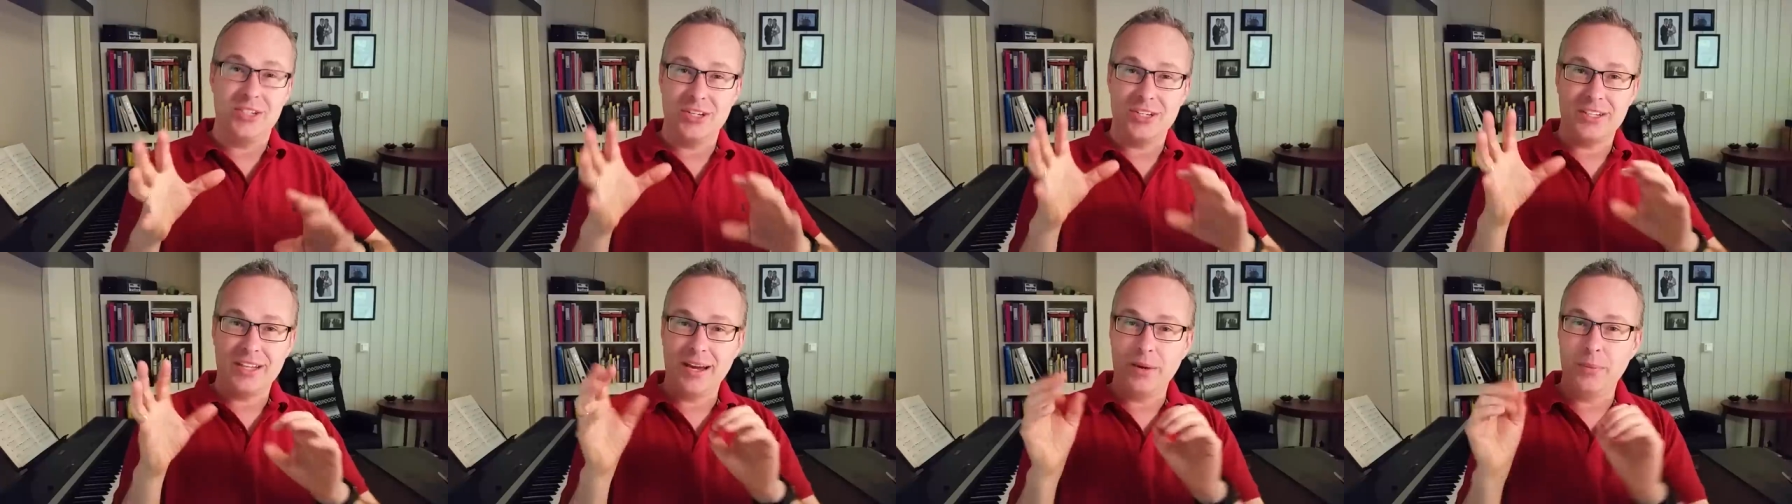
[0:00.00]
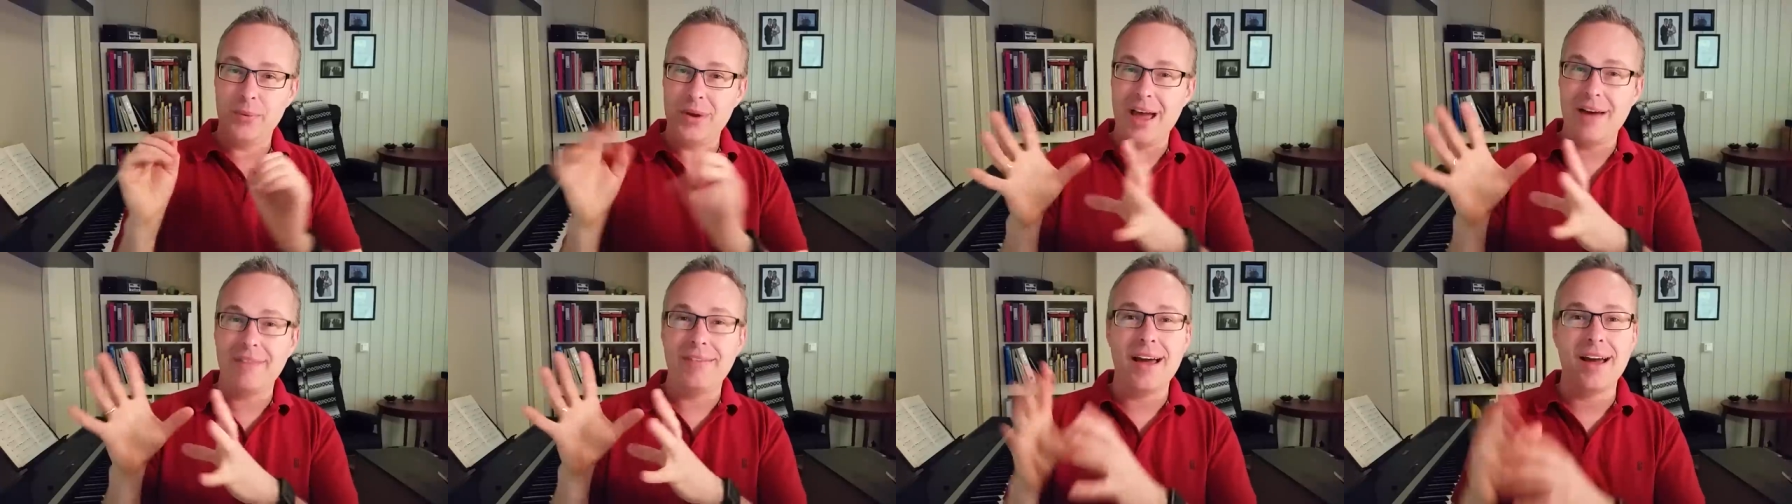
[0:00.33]
just
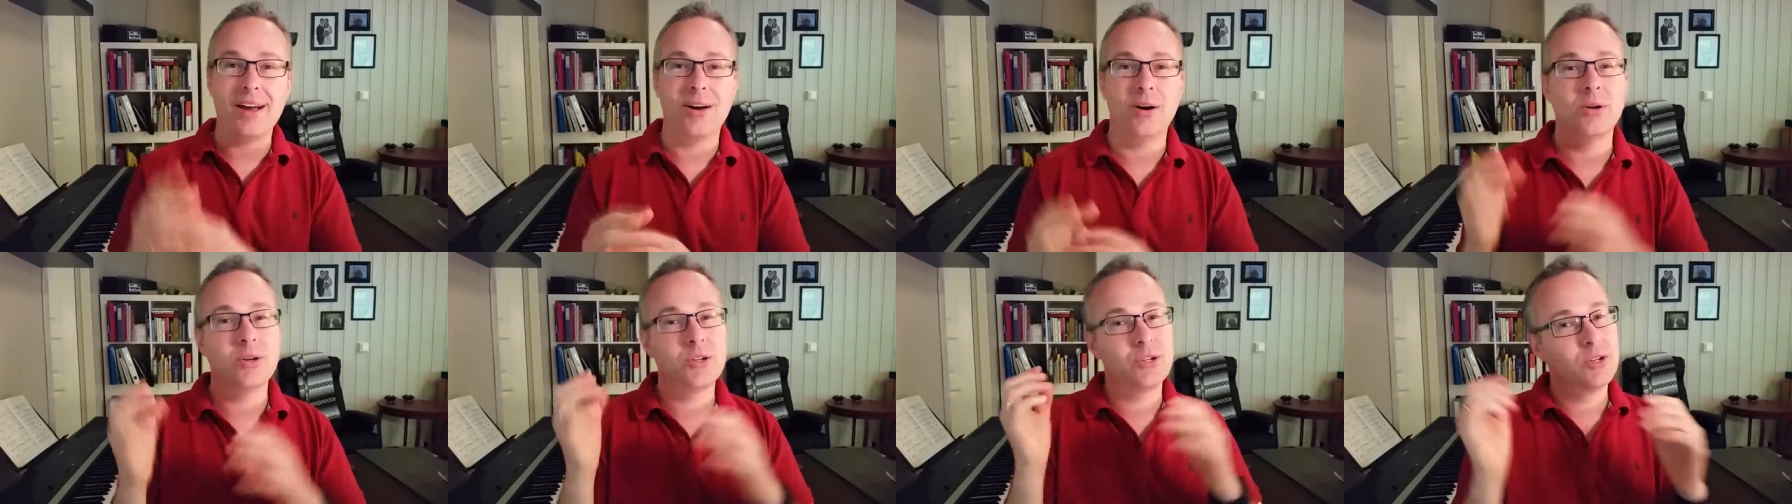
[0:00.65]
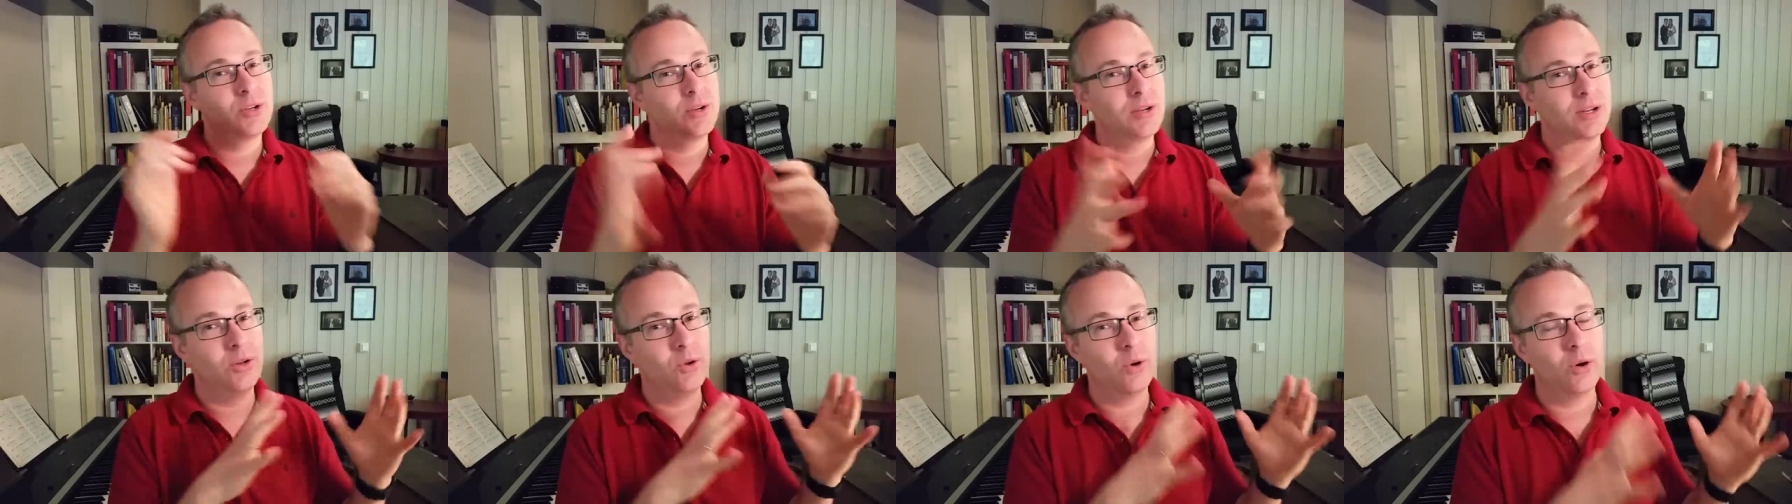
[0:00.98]
like we have that
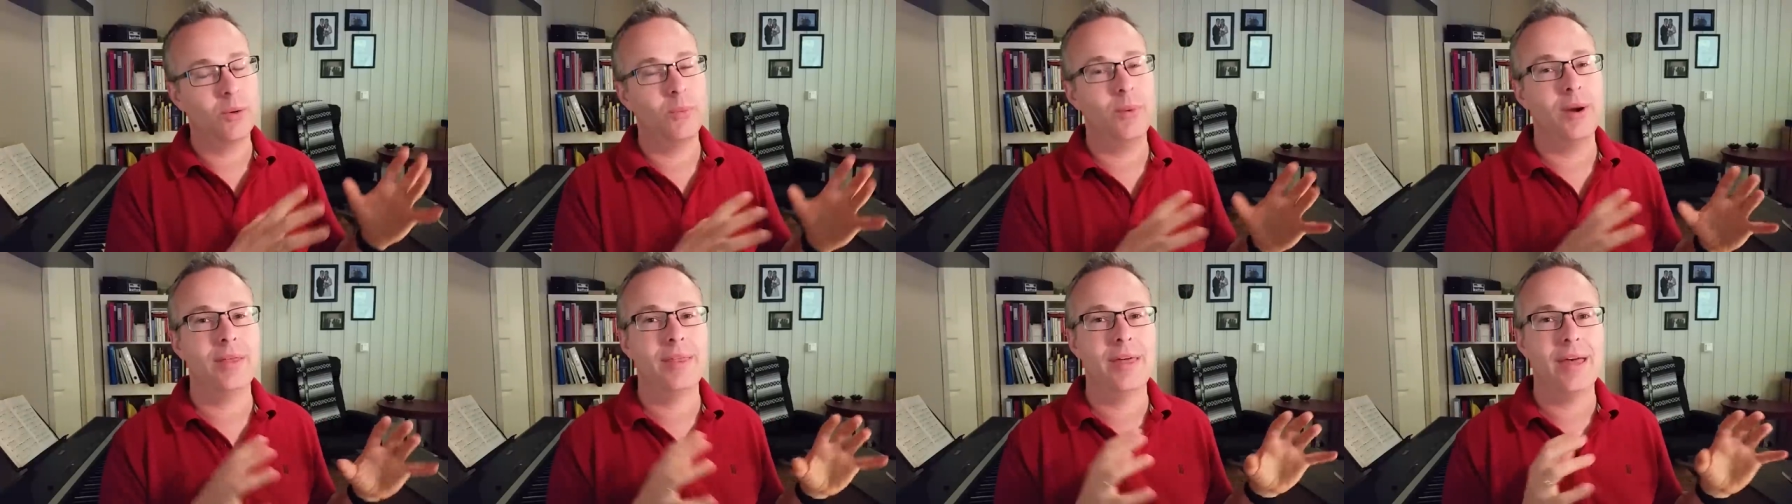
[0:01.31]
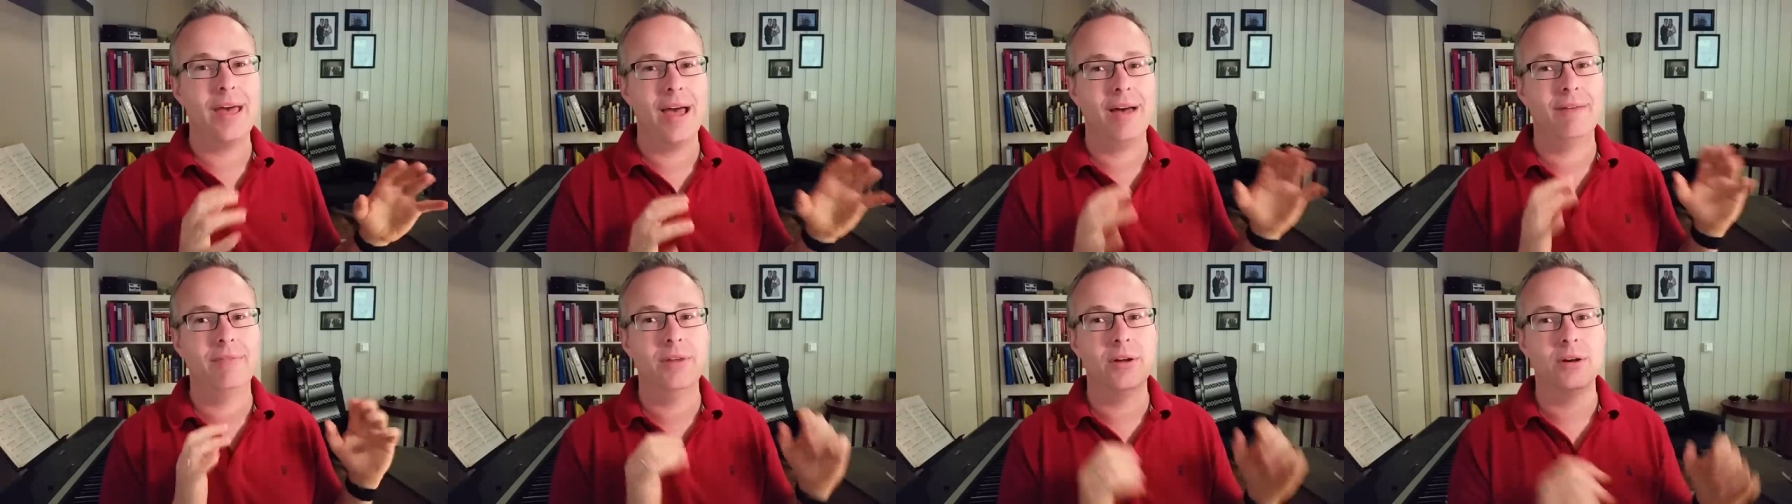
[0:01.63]
culture in Norway, they
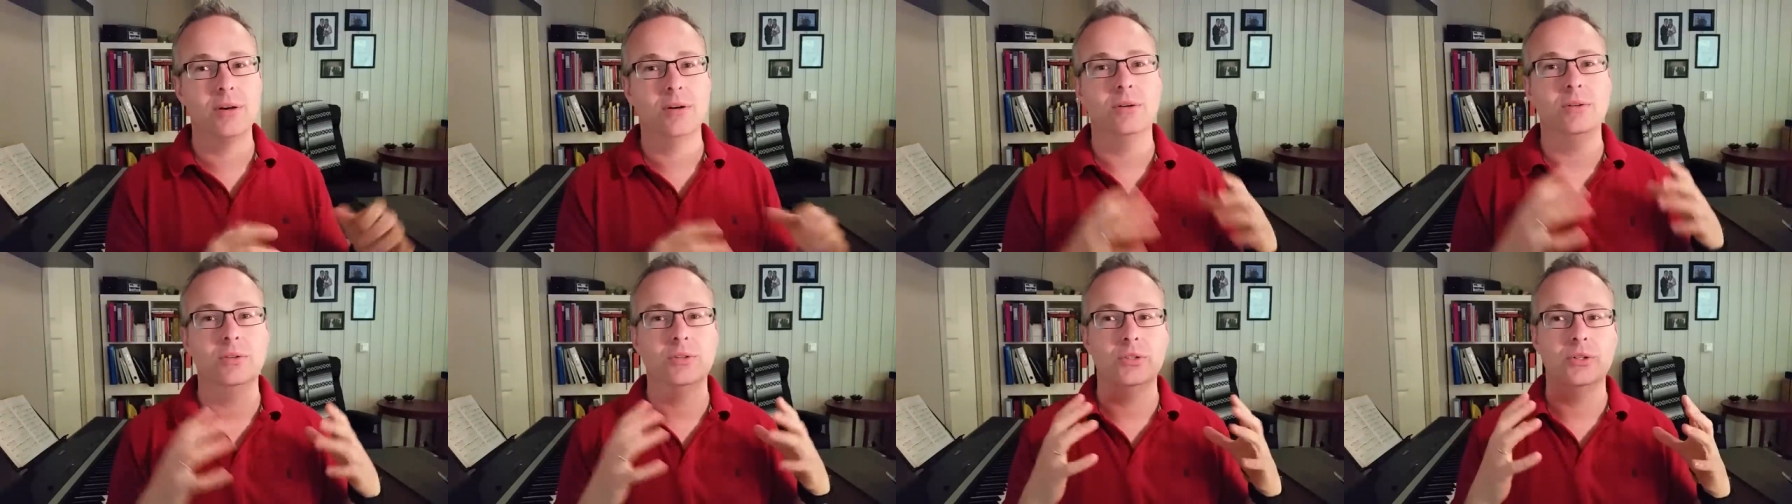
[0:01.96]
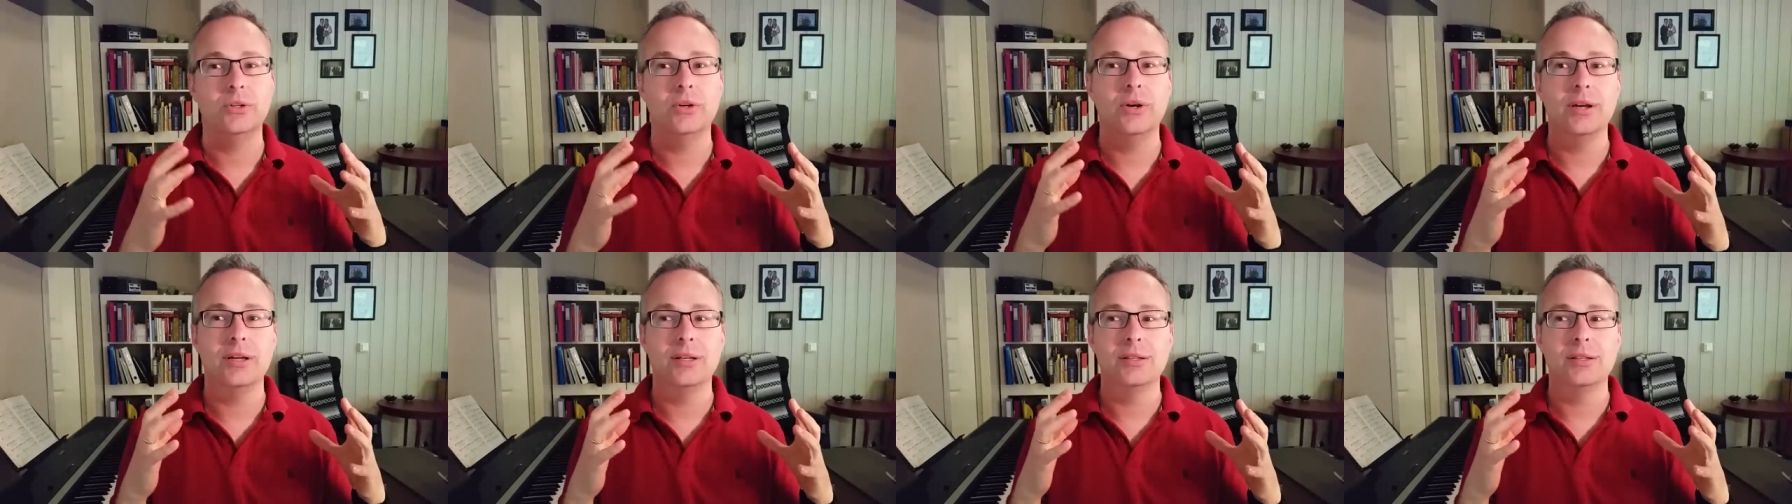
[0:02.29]
have their culture.